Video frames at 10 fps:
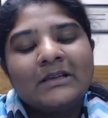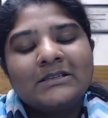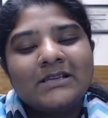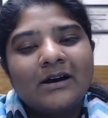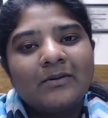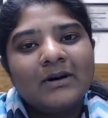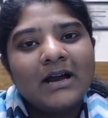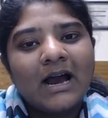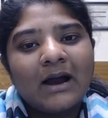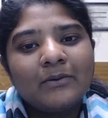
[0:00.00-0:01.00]
So
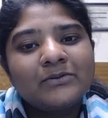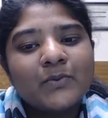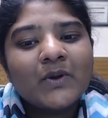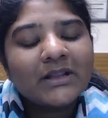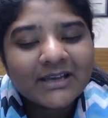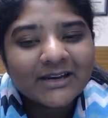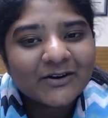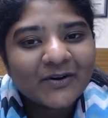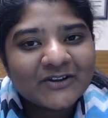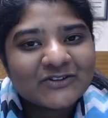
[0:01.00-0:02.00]
I would really
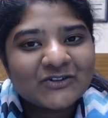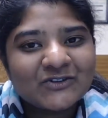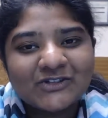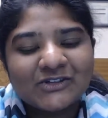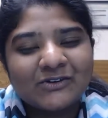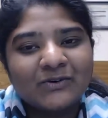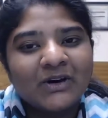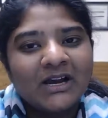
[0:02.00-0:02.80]
encourage you to